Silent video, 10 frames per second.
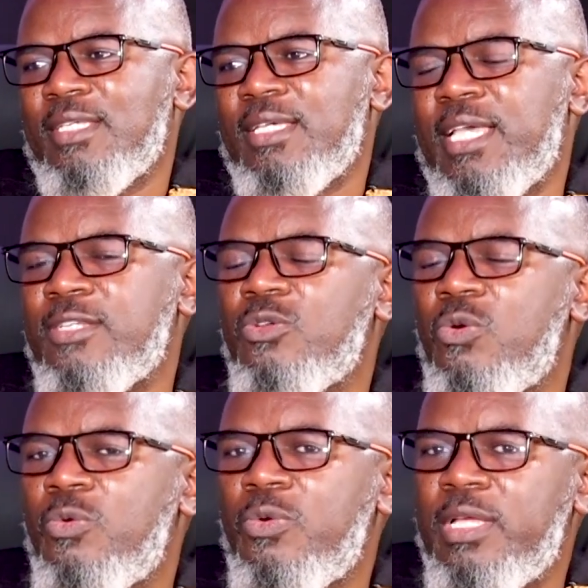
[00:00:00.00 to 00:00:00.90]
And
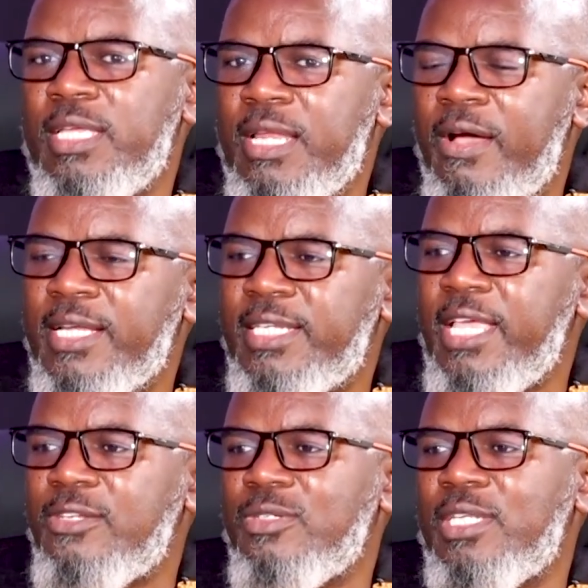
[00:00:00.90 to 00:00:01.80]
so in our day
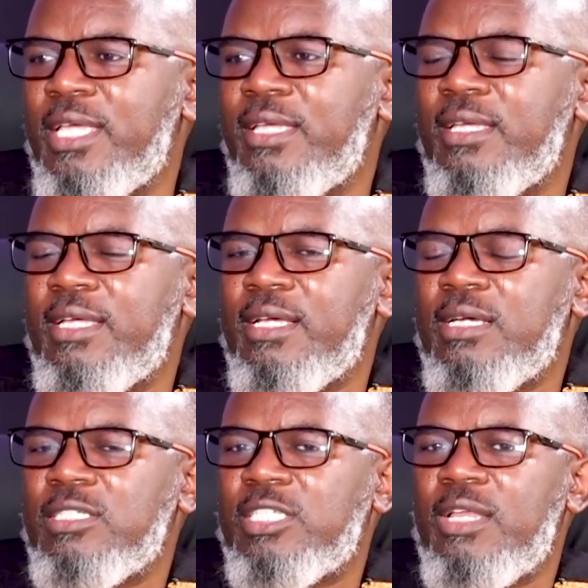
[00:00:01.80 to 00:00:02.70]
to day,
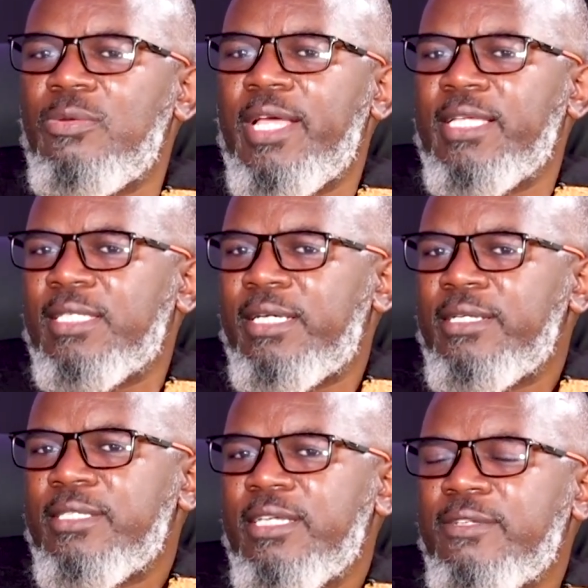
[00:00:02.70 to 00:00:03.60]
shall we ask
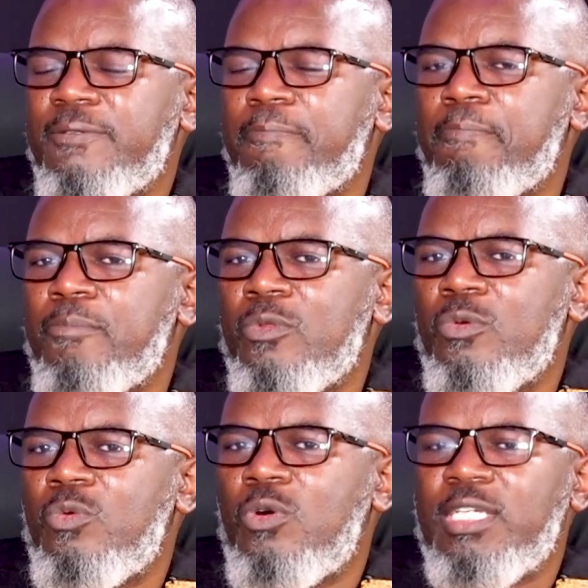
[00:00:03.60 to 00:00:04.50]
ourselves,
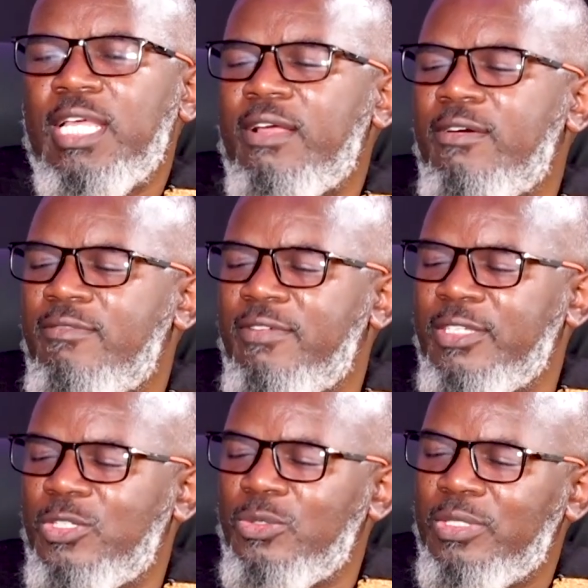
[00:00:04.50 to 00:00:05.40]
what are our
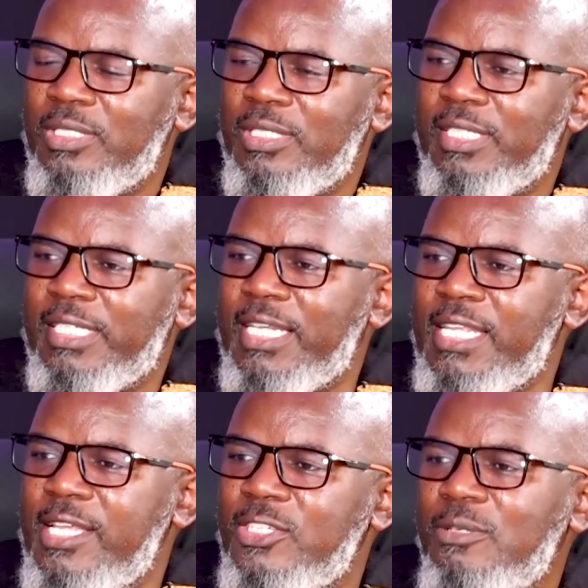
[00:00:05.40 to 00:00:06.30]
virtues in
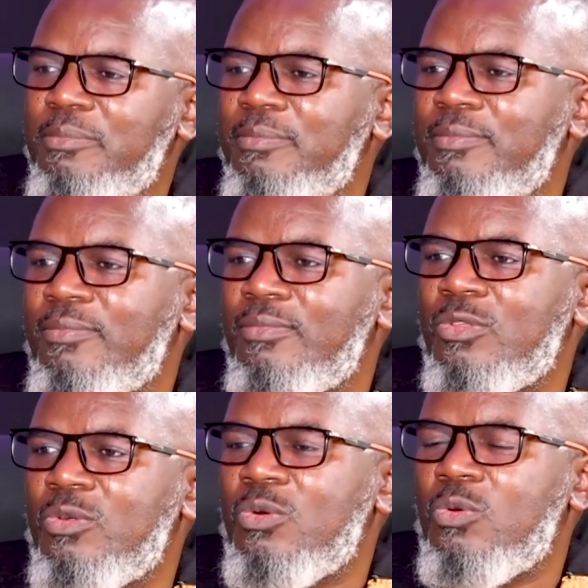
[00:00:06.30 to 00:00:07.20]
leadership?
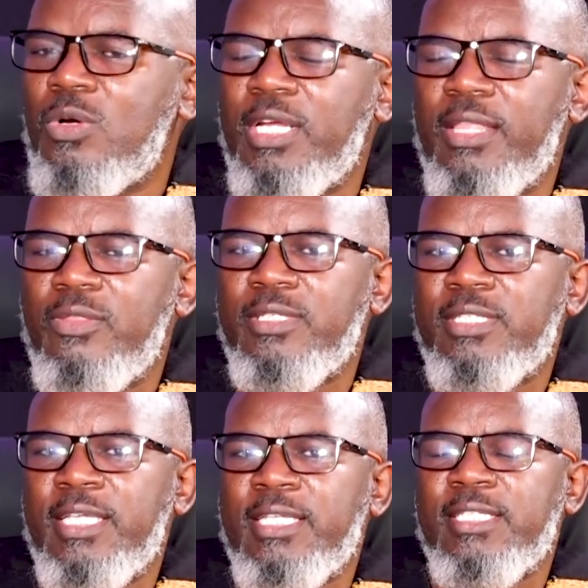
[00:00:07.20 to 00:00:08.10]
What are those
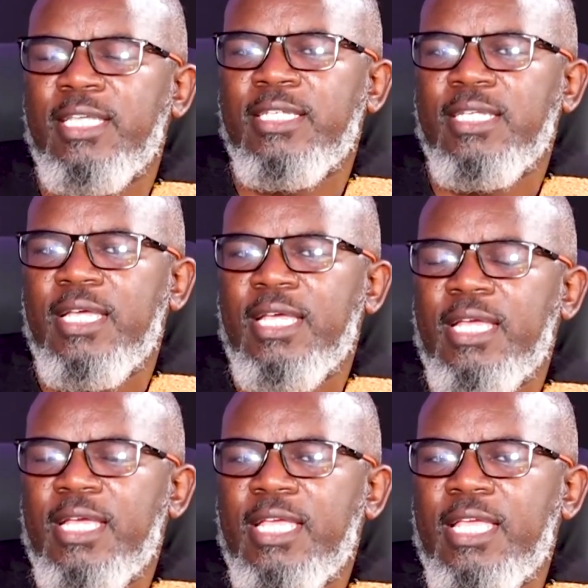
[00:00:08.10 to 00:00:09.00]
things that
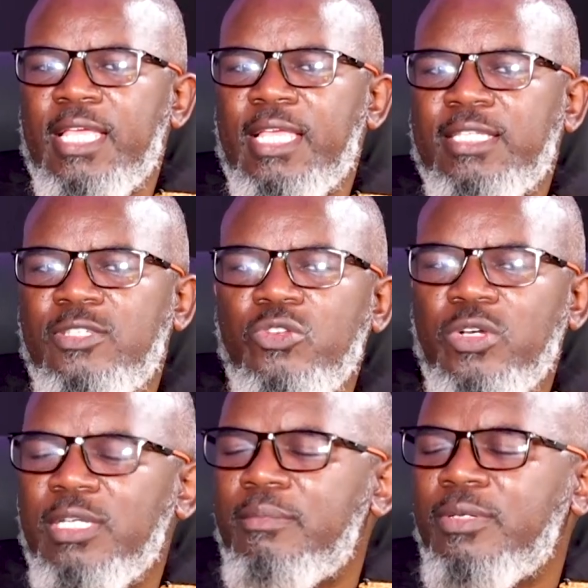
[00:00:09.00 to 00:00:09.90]
it's
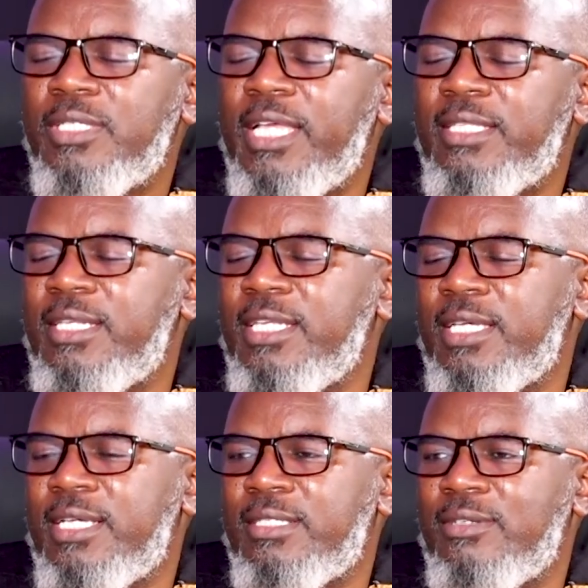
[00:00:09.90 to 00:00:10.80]
not about ethnic
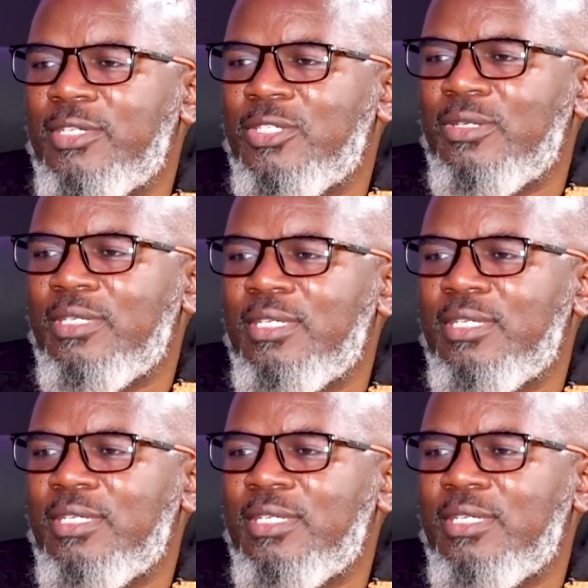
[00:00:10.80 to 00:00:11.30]
extraction?